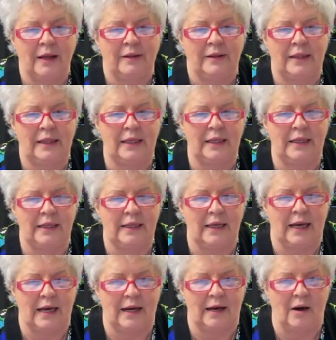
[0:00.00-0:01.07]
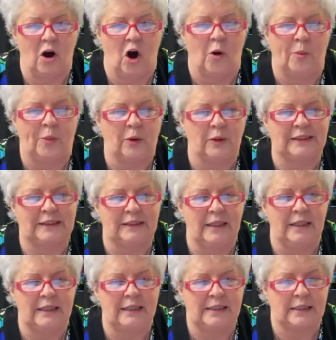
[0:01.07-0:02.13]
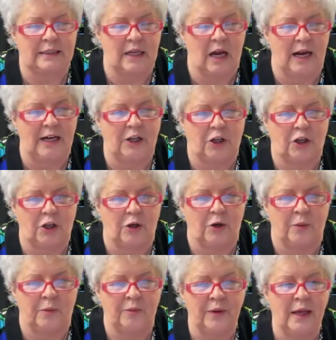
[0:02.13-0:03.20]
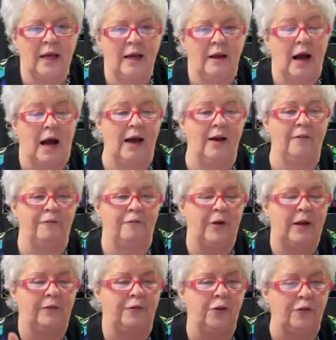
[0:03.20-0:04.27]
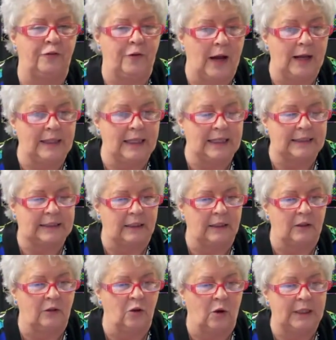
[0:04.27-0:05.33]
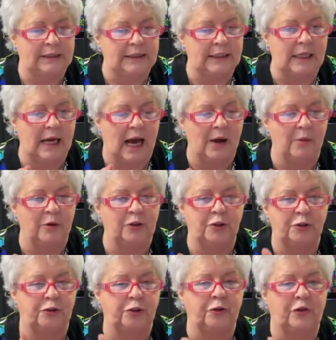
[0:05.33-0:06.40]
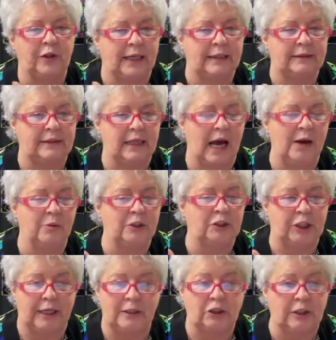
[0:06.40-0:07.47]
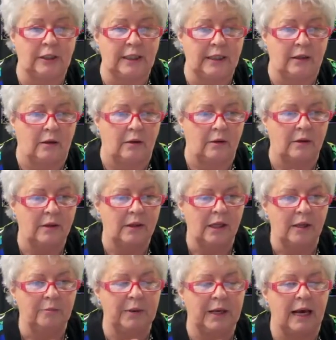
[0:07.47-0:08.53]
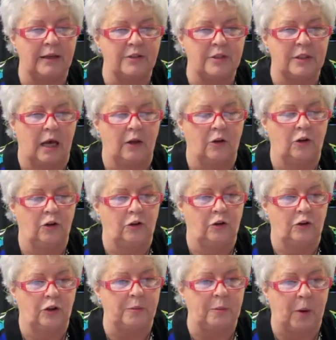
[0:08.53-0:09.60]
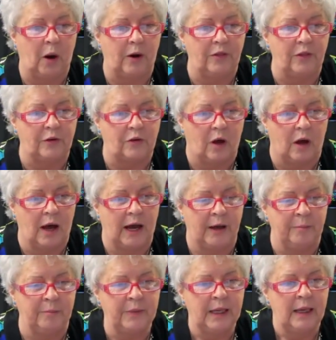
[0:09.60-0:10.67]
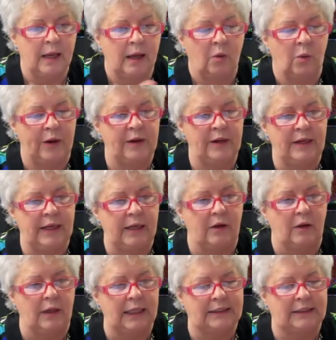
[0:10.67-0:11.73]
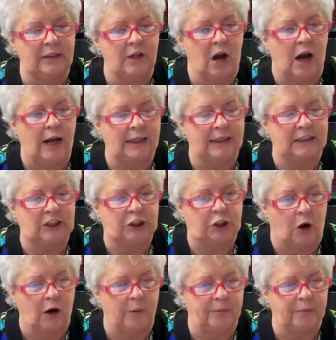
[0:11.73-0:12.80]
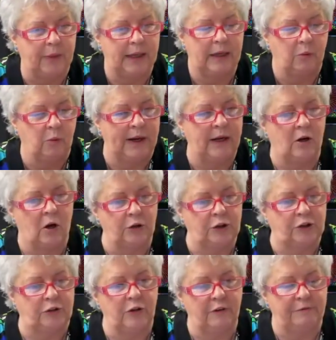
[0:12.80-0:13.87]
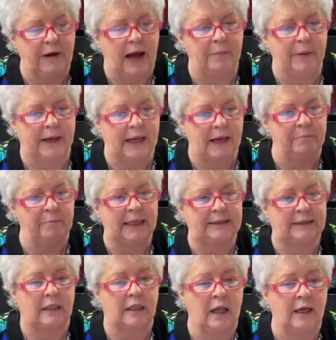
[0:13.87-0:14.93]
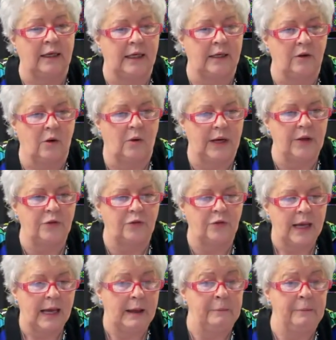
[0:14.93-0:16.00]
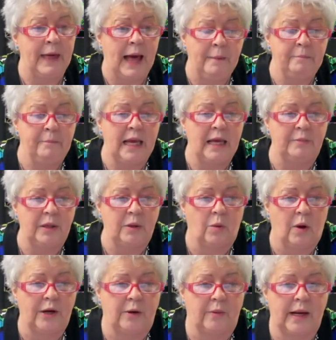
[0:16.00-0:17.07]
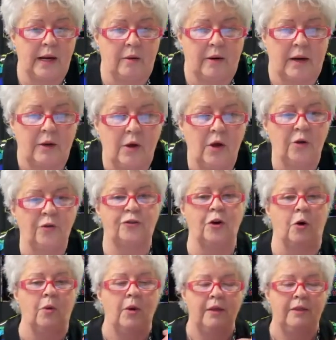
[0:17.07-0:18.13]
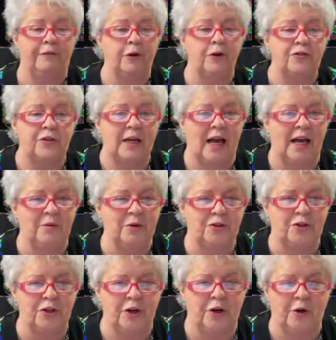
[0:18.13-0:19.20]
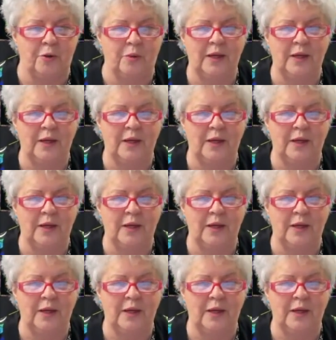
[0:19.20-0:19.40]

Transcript: the uh, Opal 690Q, I, if you find that it's a little noisy, I would do two things. I would change the needle because a good part of the time when the needle is not as sharp, it when it goes through the fabric, it makes a clunking noise, and that may be what you're hearing. So the first thing I would do